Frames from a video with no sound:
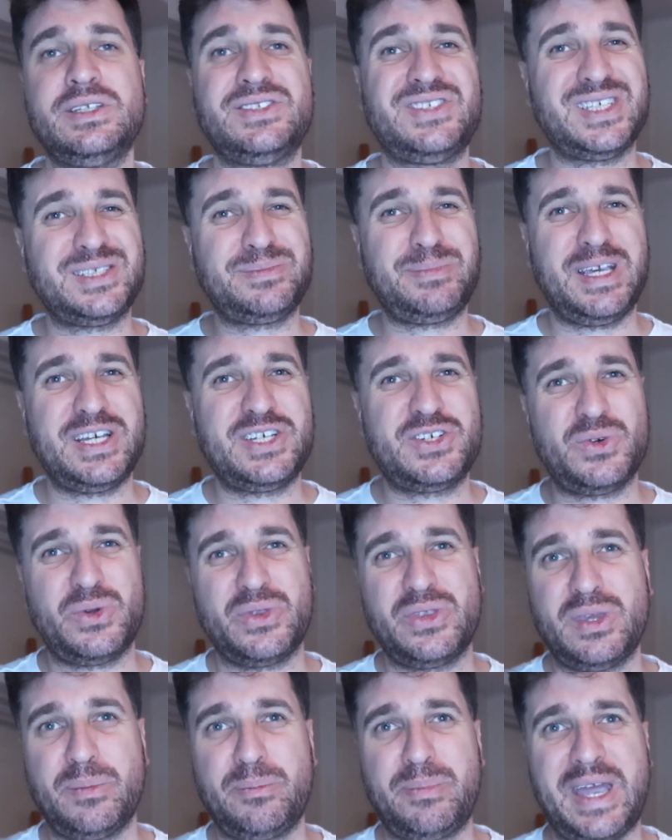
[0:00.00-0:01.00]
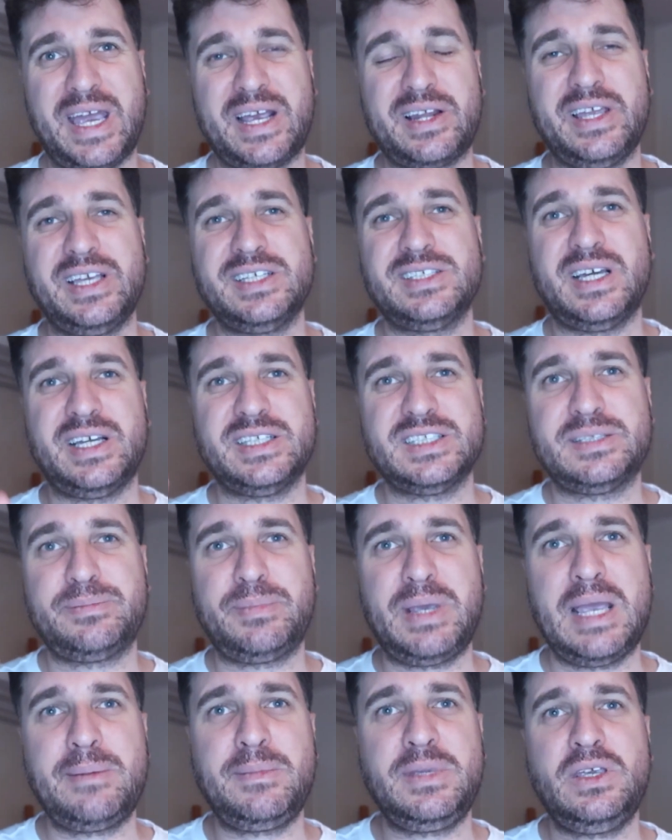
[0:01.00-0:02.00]
Just make sure that the backlinks aren't
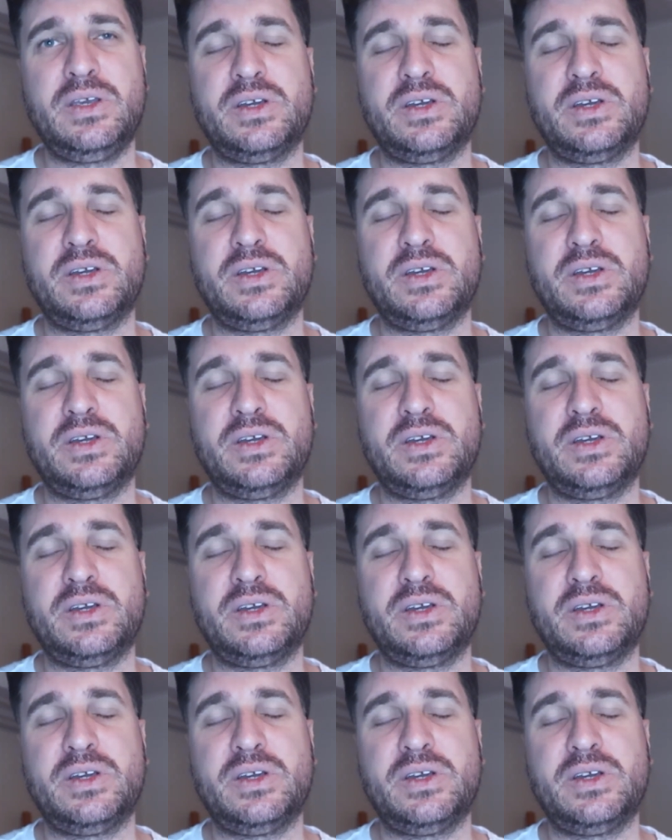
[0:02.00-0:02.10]
spammy.